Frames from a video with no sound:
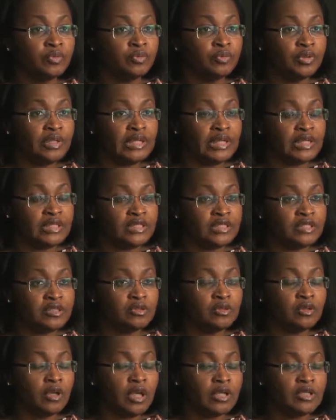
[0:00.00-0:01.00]
We are
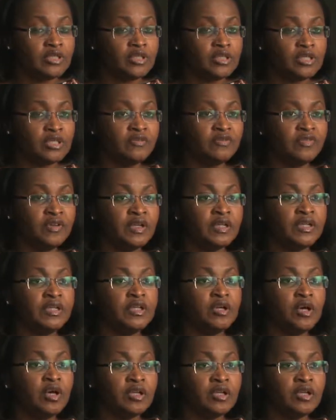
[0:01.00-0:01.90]
still severely